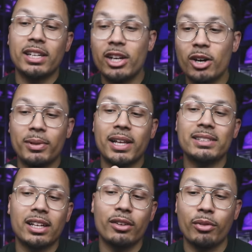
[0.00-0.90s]
is here, but
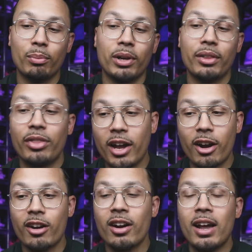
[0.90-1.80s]
that's elephant print
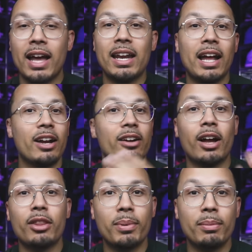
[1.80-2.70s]
there. And then I hear
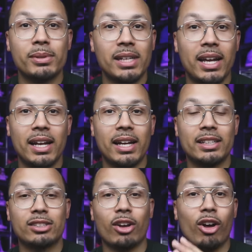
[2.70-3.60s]
other people say
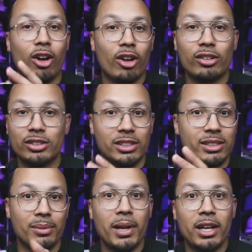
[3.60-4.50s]
it's all
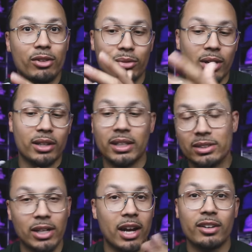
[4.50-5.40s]
just cement throughout the
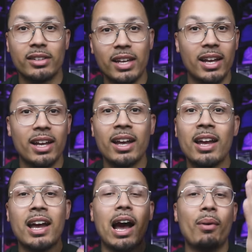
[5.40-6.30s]
entire thing.
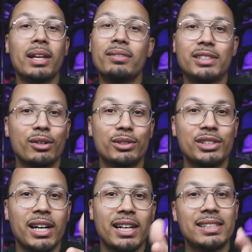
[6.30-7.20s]
I would love to hear what
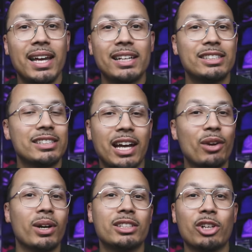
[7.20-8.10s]
you guys say. Just kind
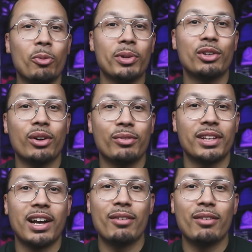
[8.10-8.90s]
of wanted to open the door for the